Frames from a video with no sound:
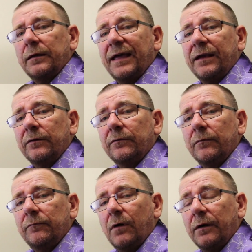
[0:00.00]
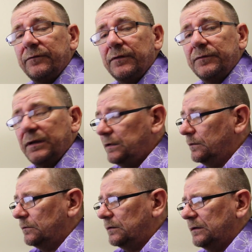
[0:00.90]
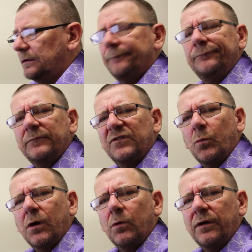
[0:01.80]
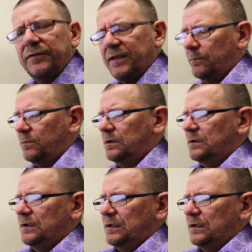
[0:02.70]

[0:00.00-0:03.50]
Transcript: Canon 550. It's my wife's camera,